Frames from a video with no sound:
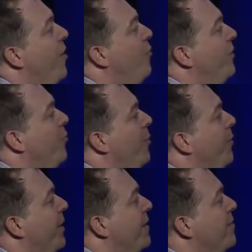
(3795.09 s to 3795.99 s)
and hopefully we'll be
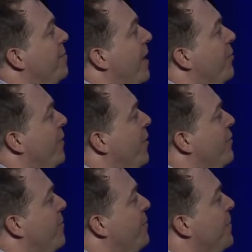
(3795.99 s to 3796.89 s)
able to get the spectra of
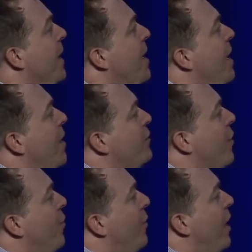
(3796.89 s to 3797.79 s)
those.
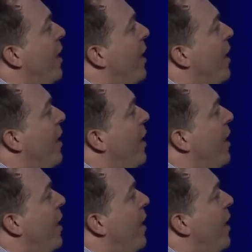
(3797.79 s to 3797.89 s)
So